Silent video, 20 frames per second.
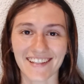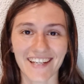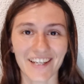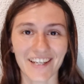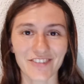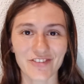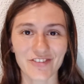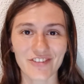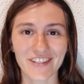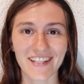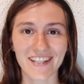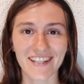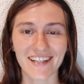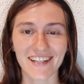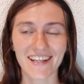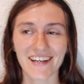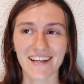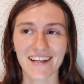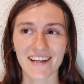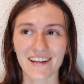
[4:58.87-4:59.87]

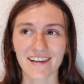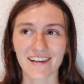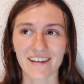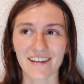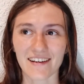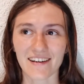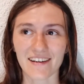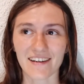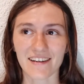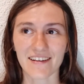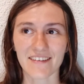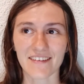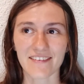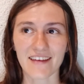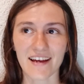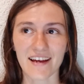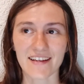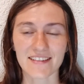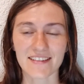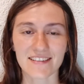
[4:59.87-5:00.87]
country
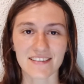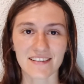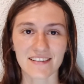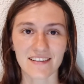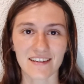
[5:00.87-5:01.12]
that